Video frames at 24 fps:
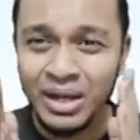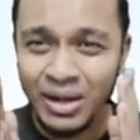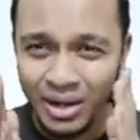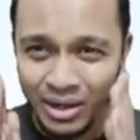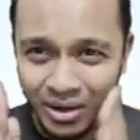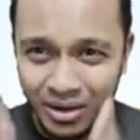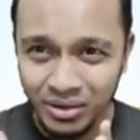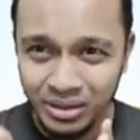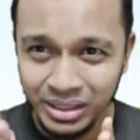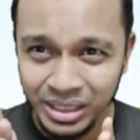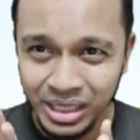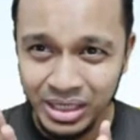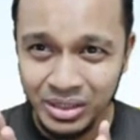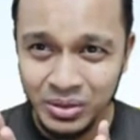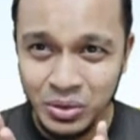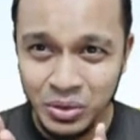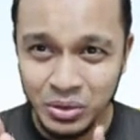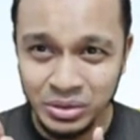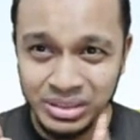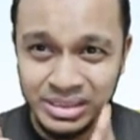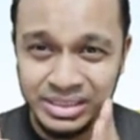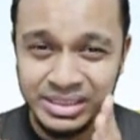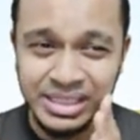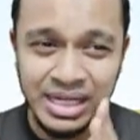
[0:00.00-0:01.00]
Okay,
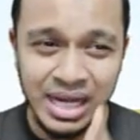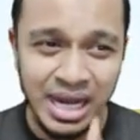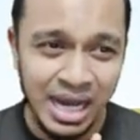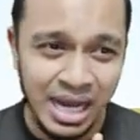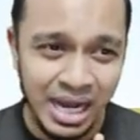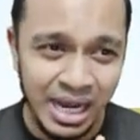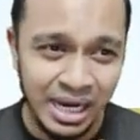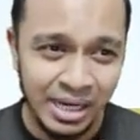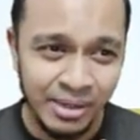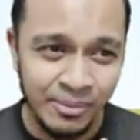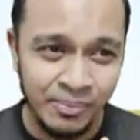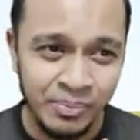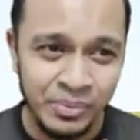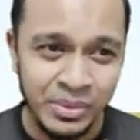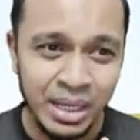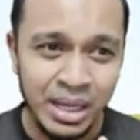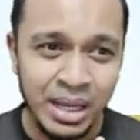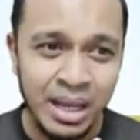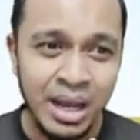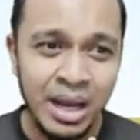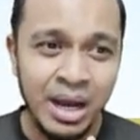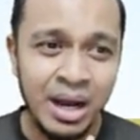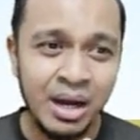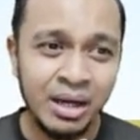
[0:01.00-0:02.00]
good, jahat.
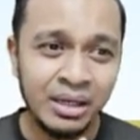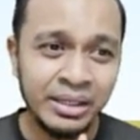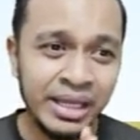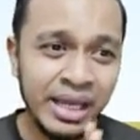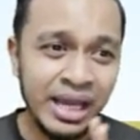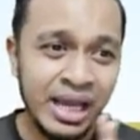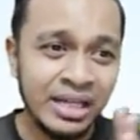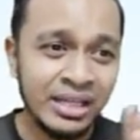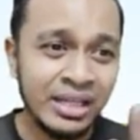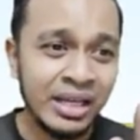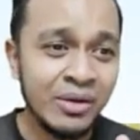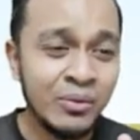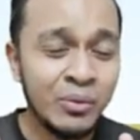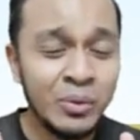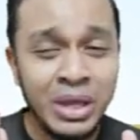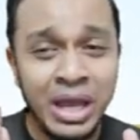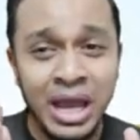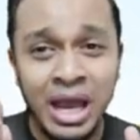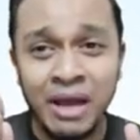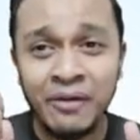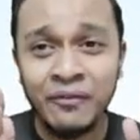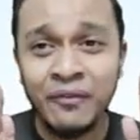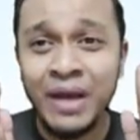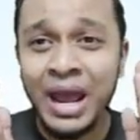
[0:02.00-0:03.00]
Okay, and then we
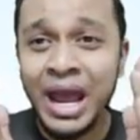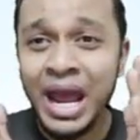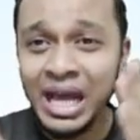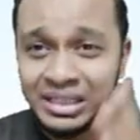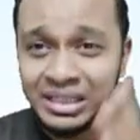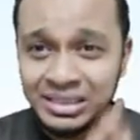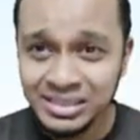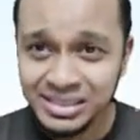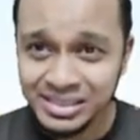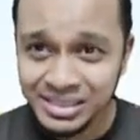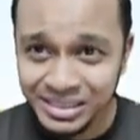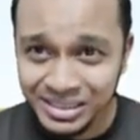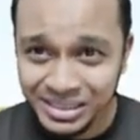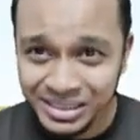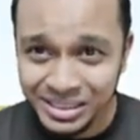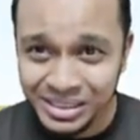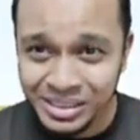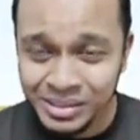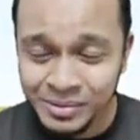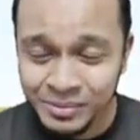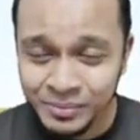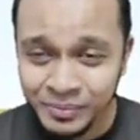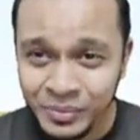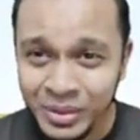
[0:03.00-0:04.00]
have
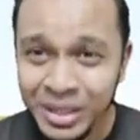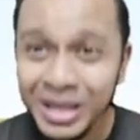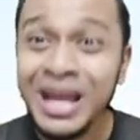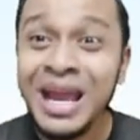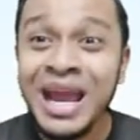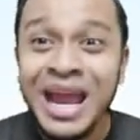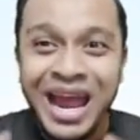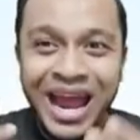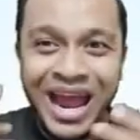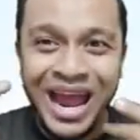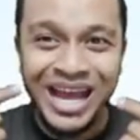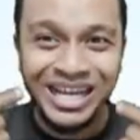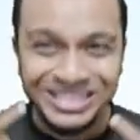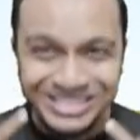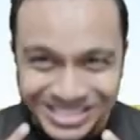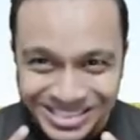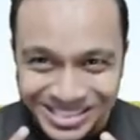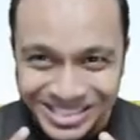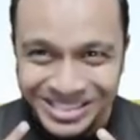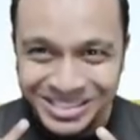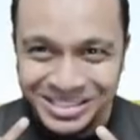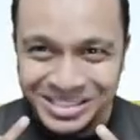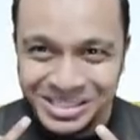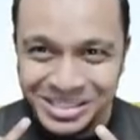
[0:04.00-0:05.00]
handsome, and
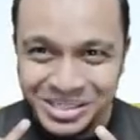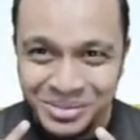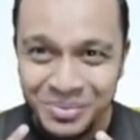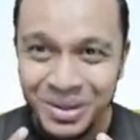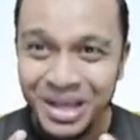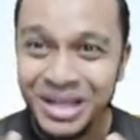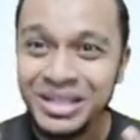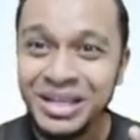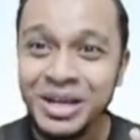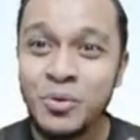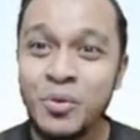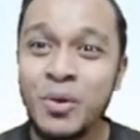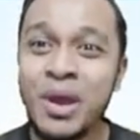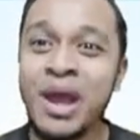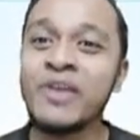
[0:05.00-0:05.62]
then we